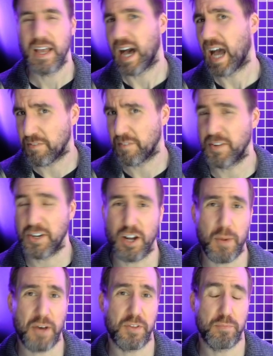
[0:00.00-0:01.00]
I have a video
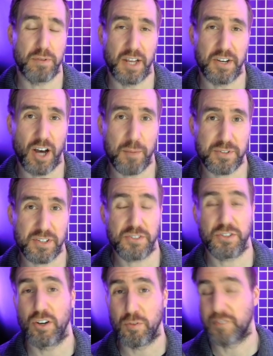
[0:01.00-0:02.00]
about the blend options,
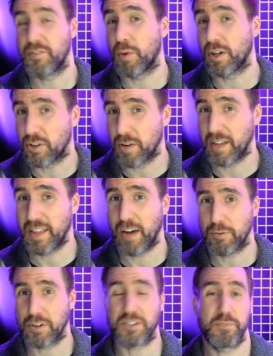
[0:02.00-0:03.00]
so if you want to learn how that
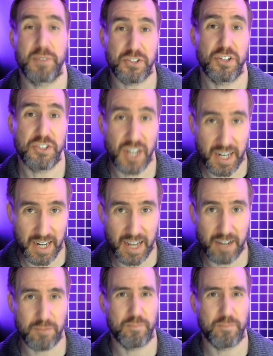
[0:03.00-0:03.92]
works, be sure to check it out.